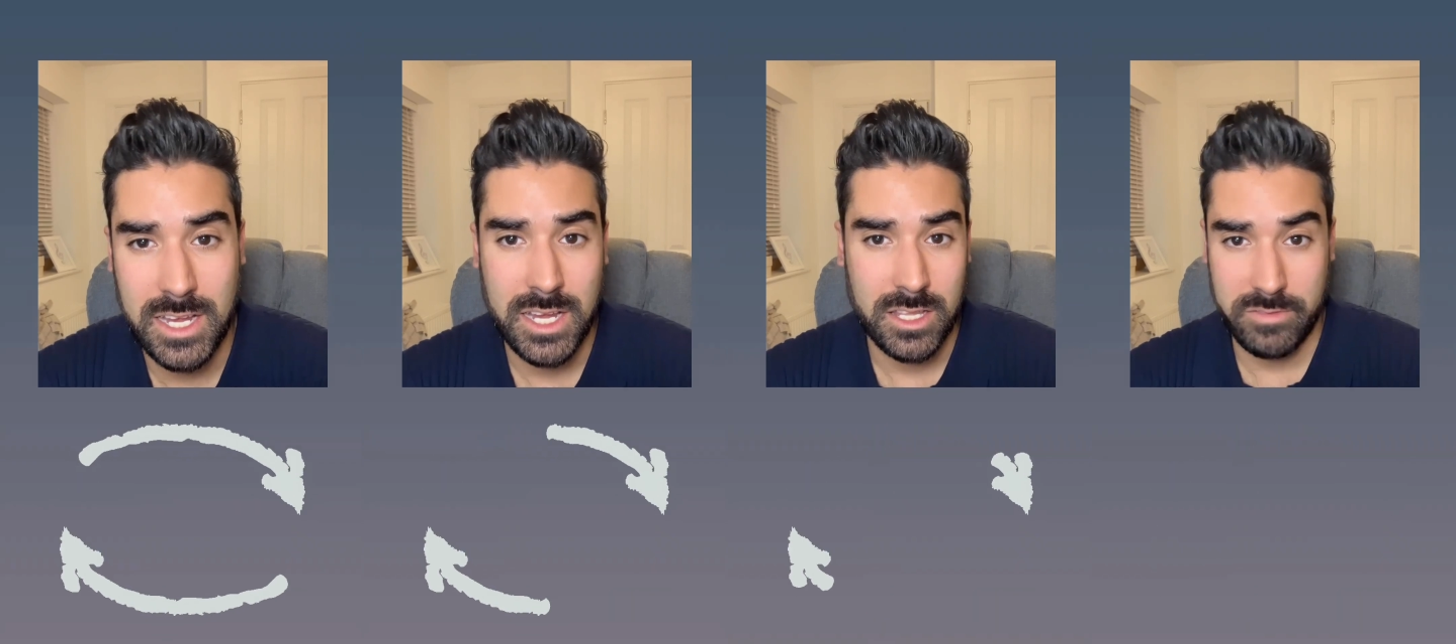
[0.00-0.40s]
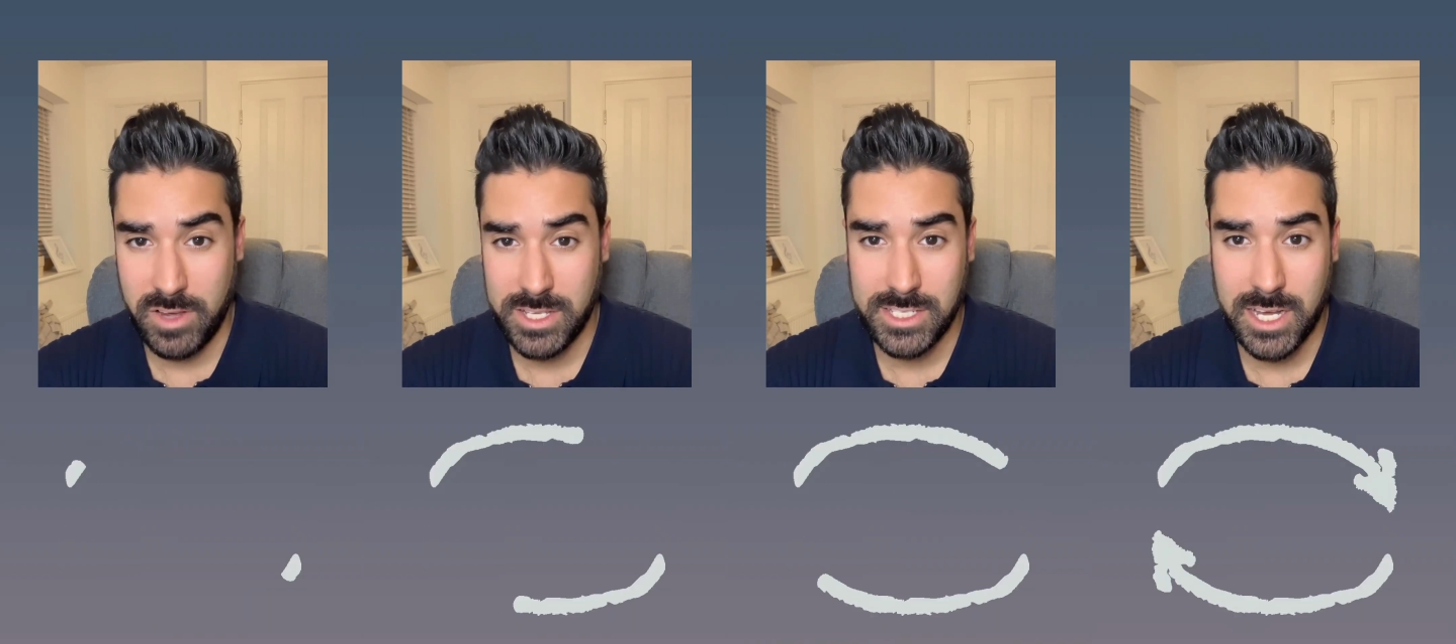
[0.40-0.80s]
The
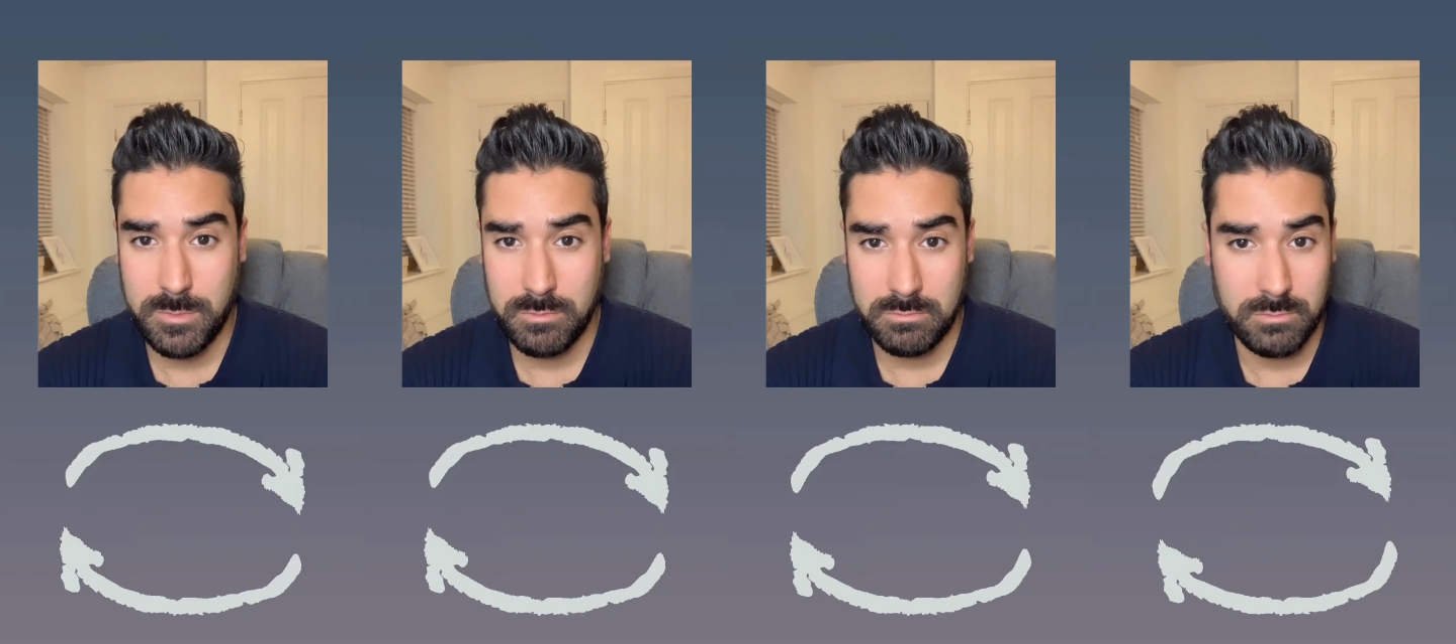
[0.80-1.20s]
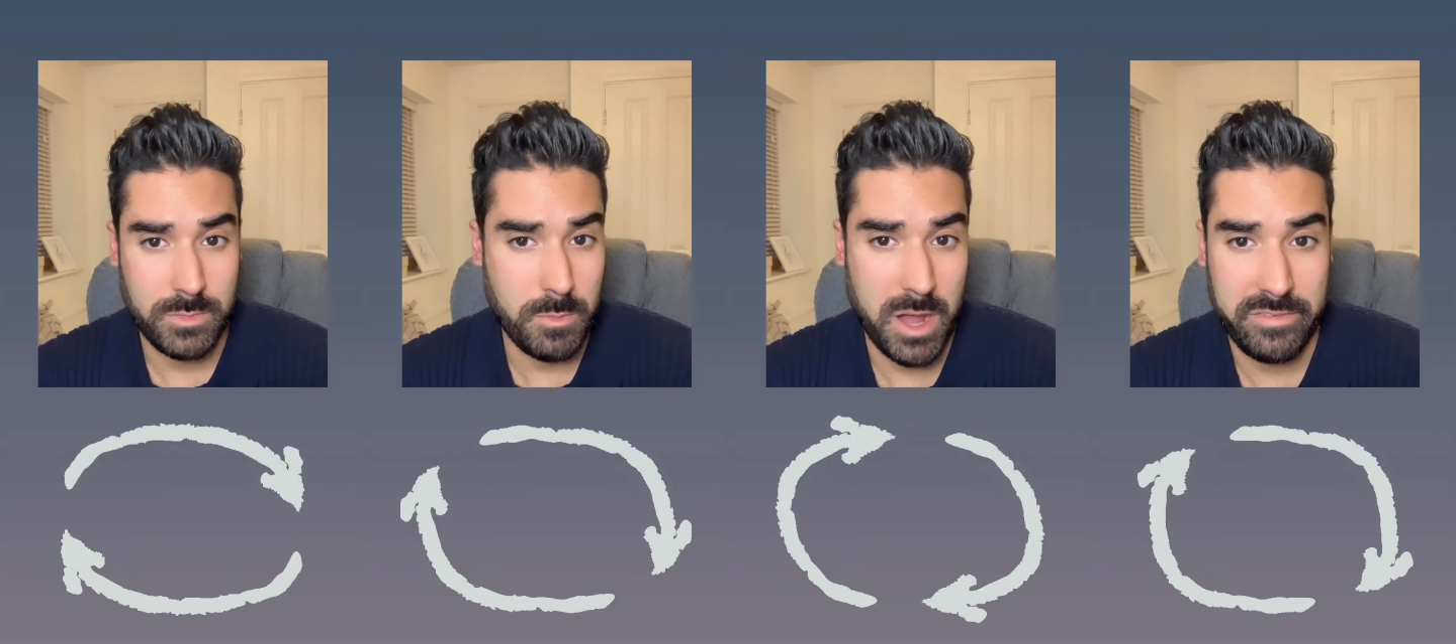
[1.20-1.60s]
first time, you
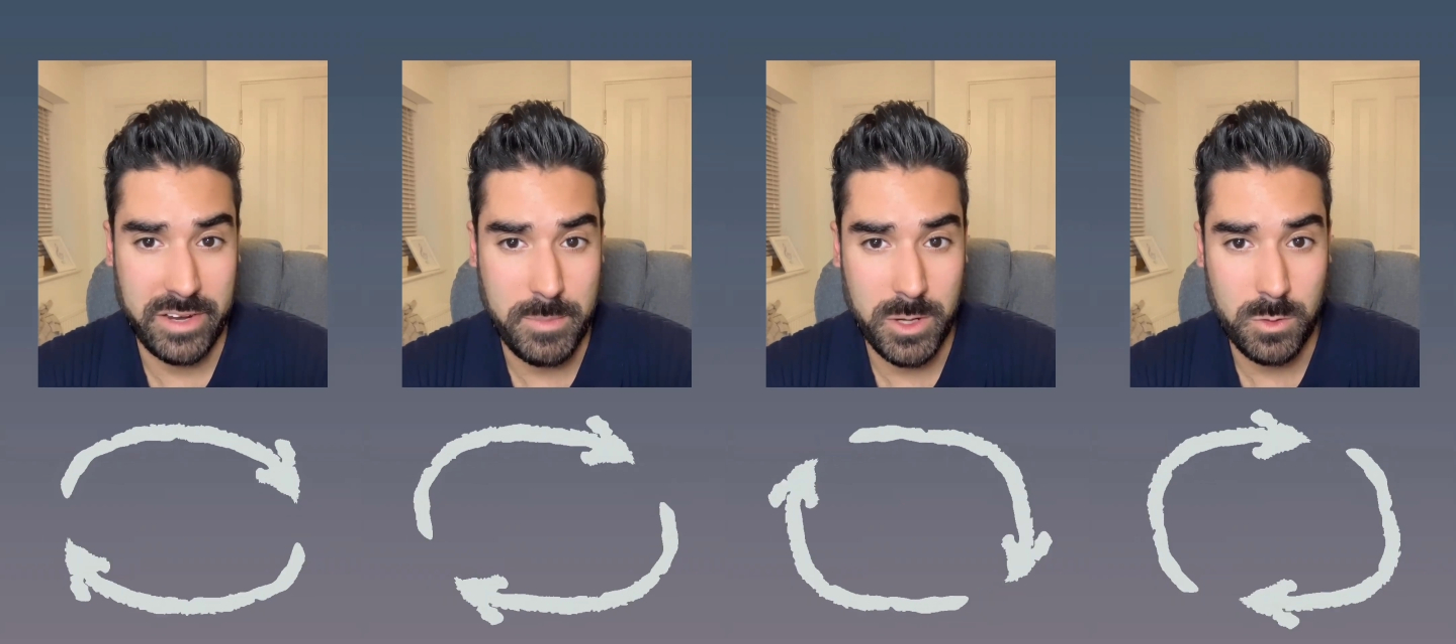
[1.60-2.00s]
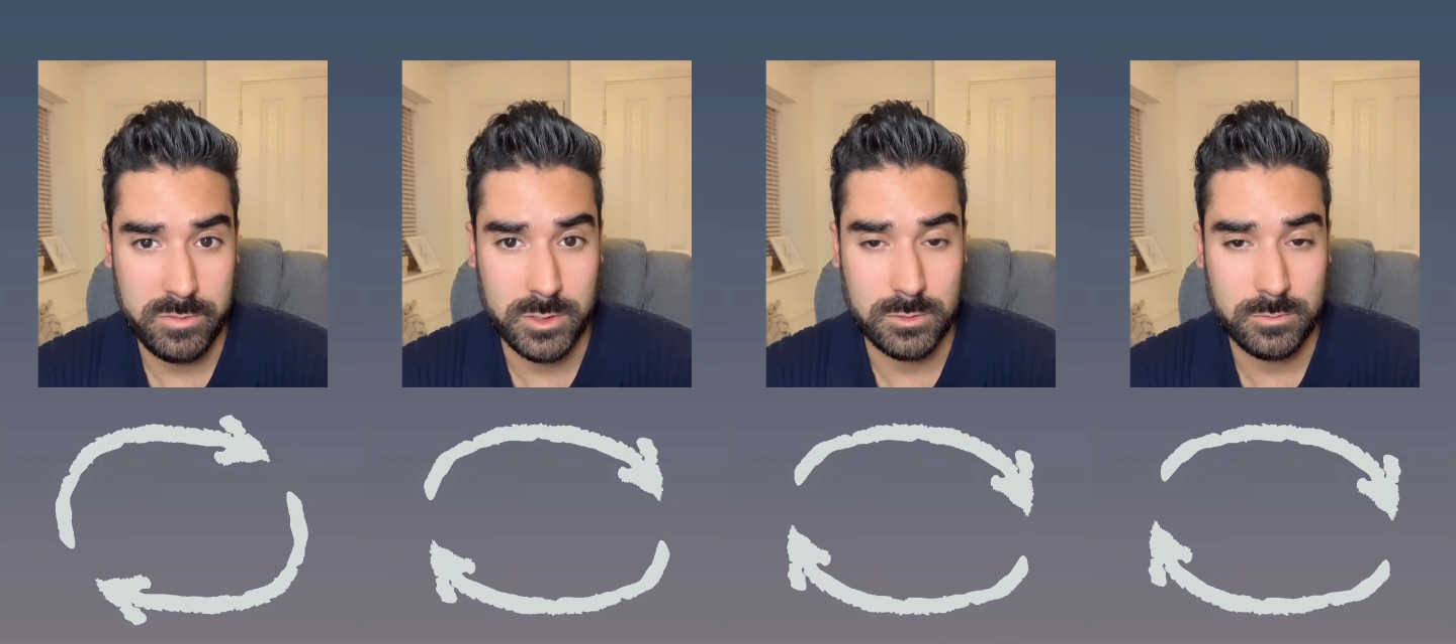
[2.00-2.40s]
might feel a bit awful,